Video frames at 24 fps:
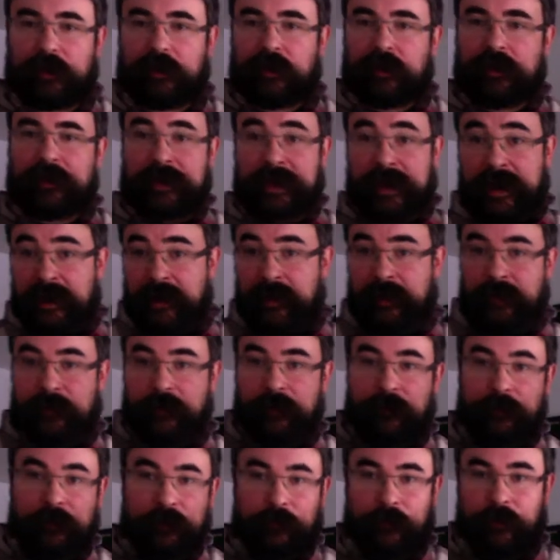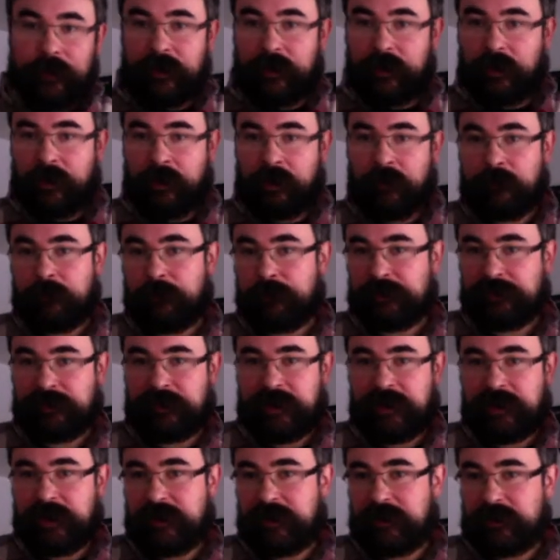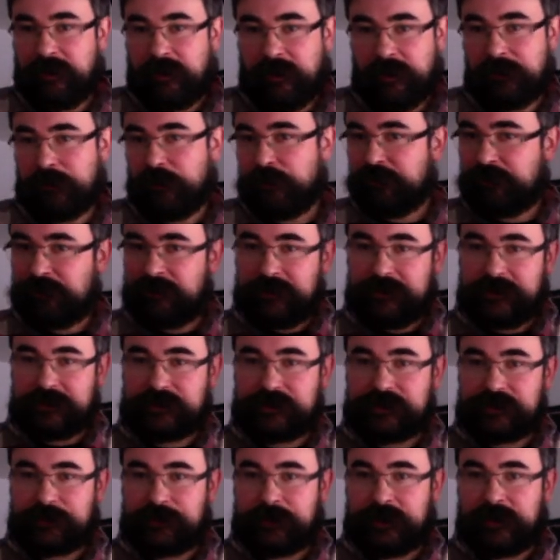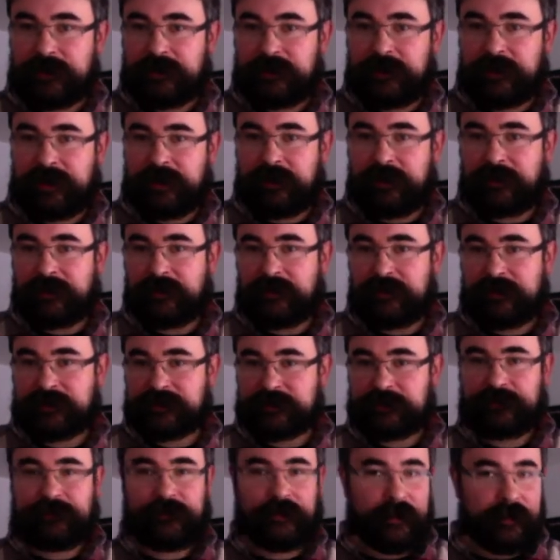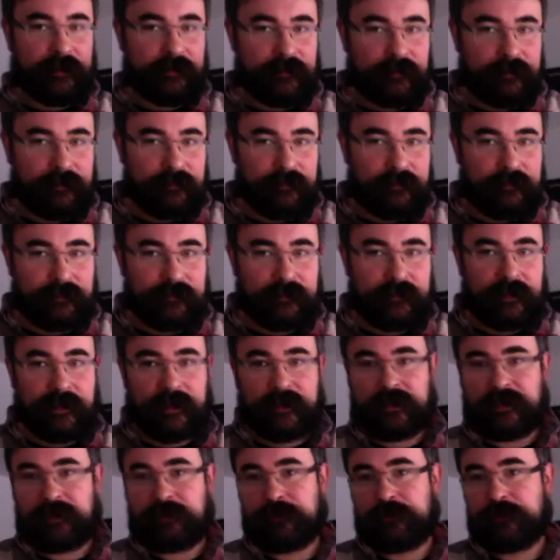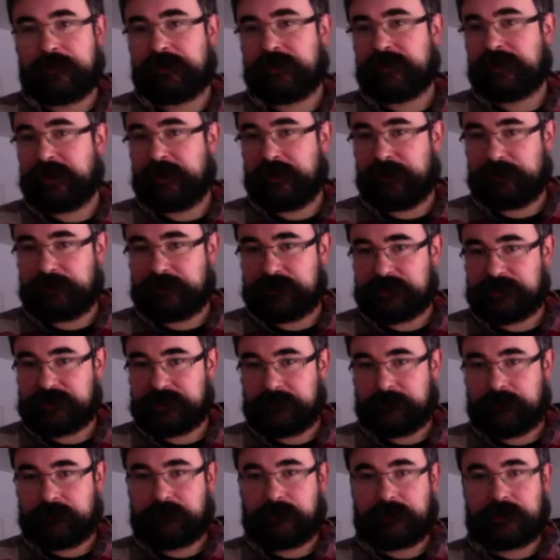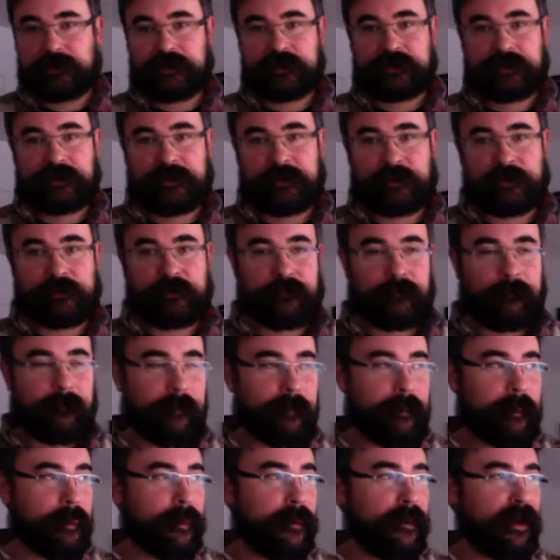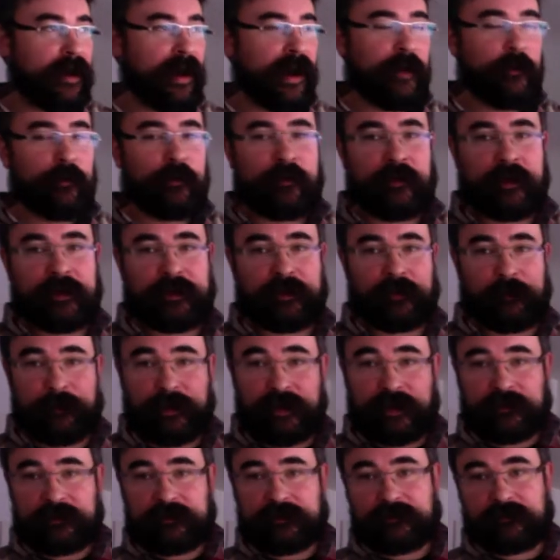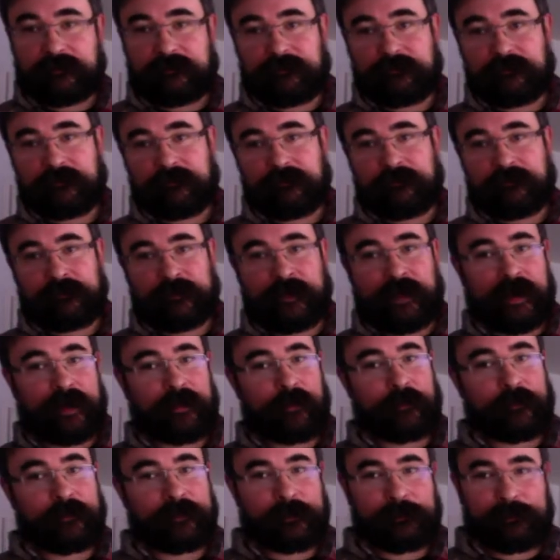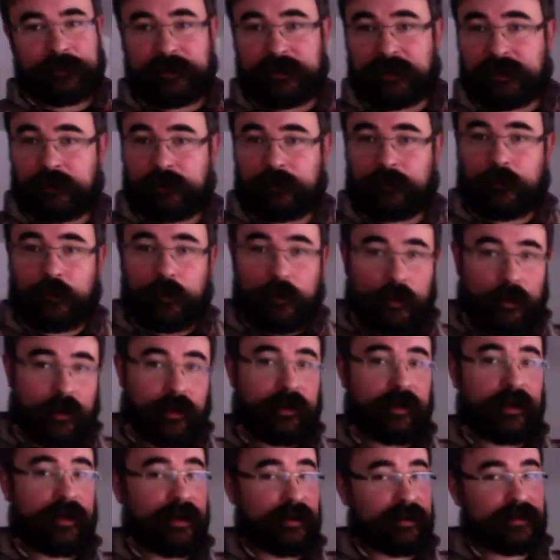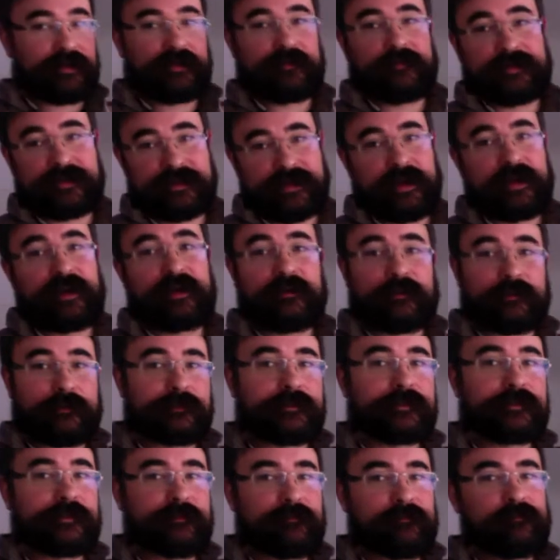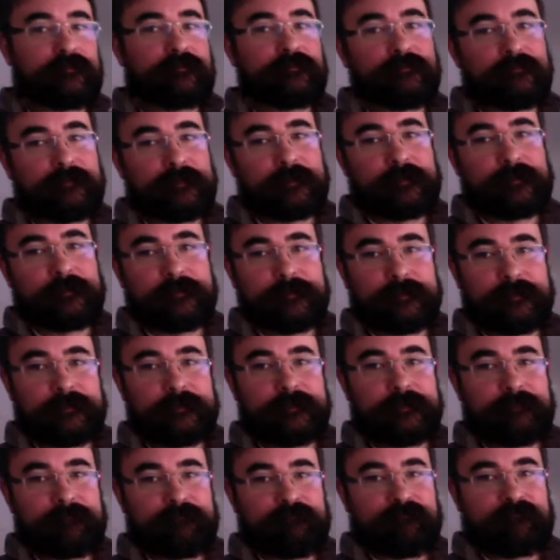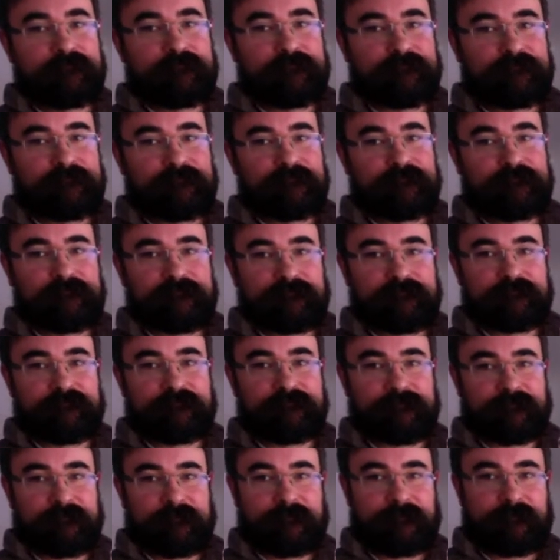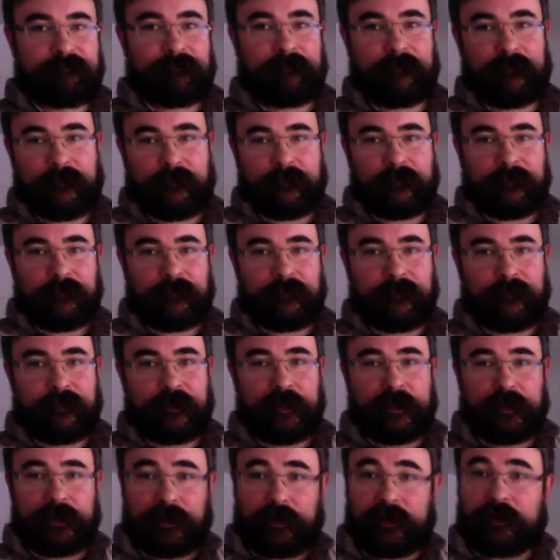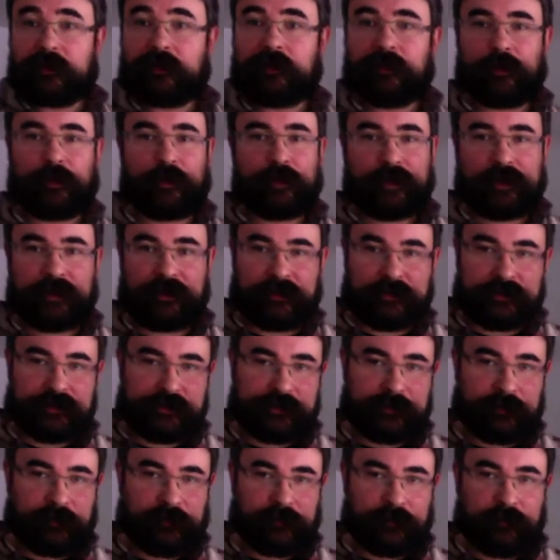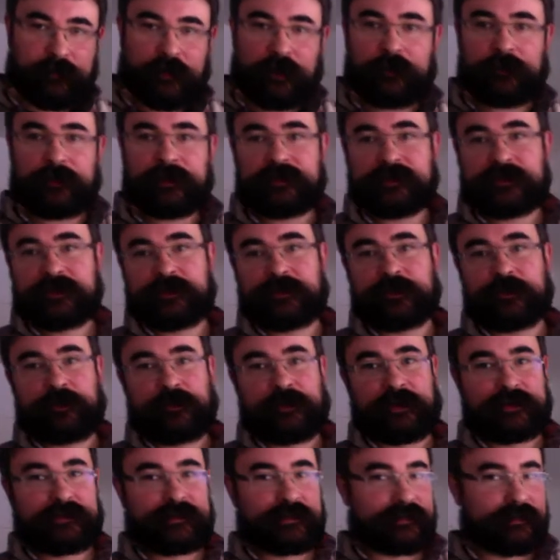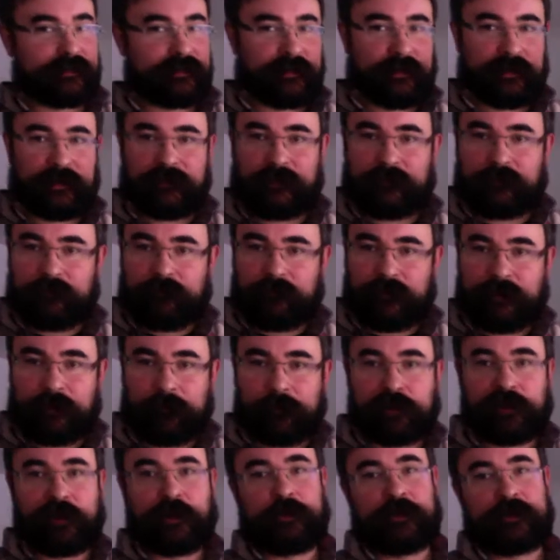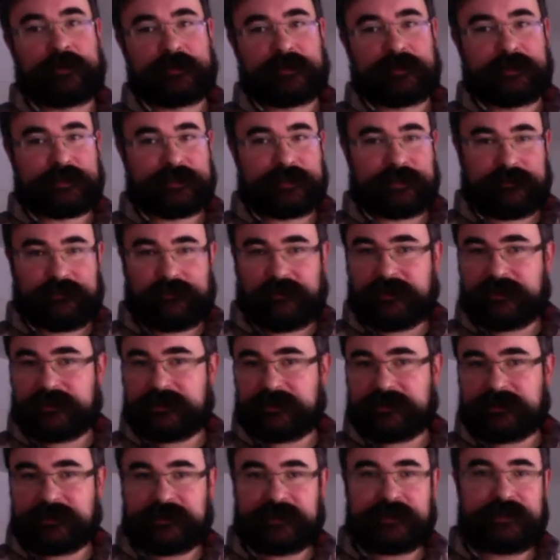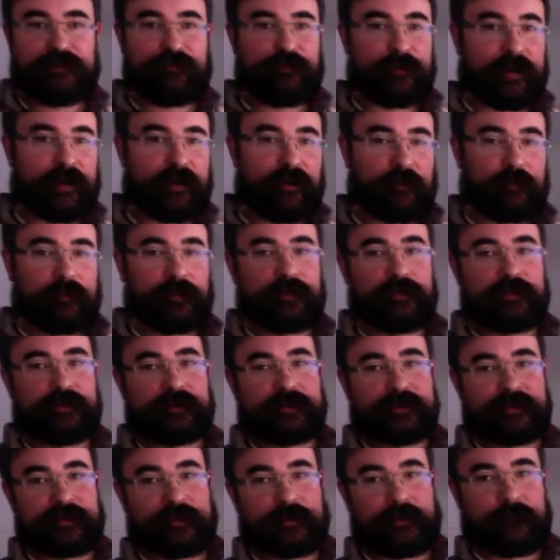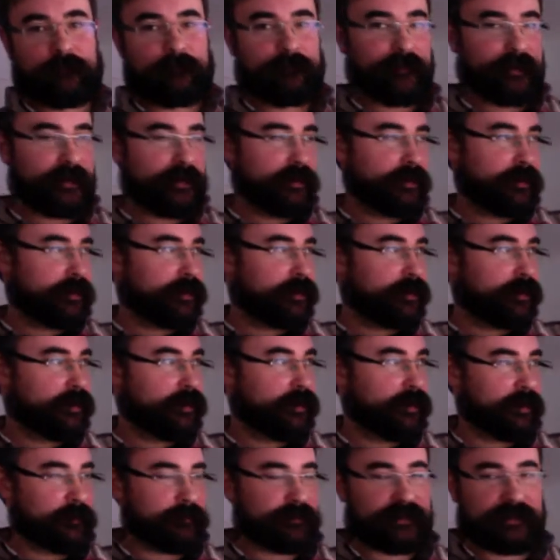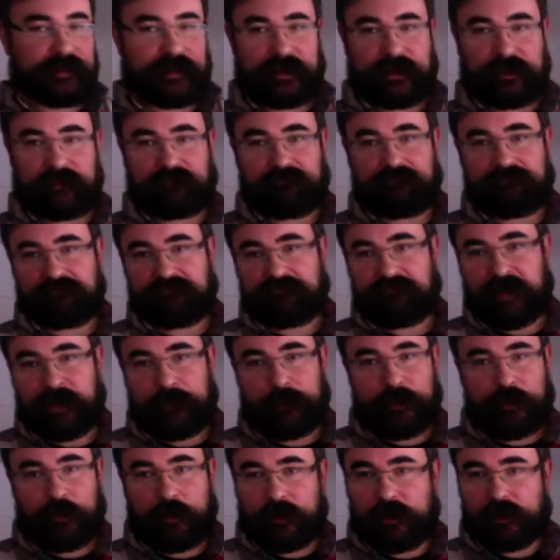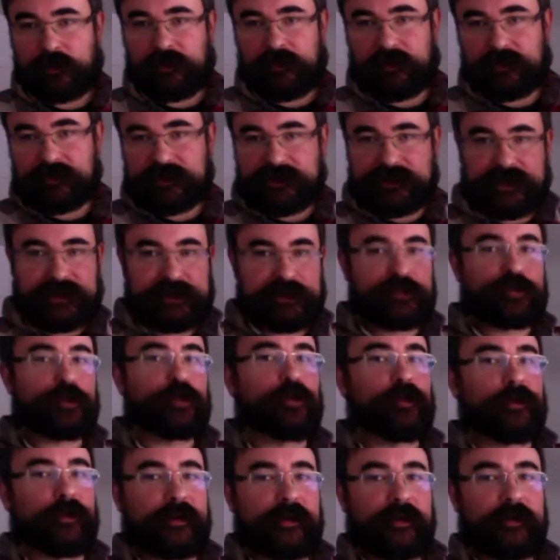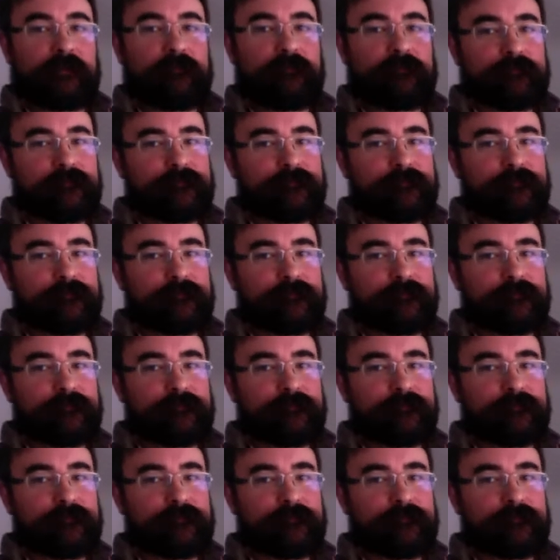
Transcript: Now we all play all over the instrument, and it's fun, and it really helps. So I would recommend not only playing one octave scales. You're working on stolen moments, so that's the blowing section of that is a C minor blues. So I'm saying maybe work on C Dorian.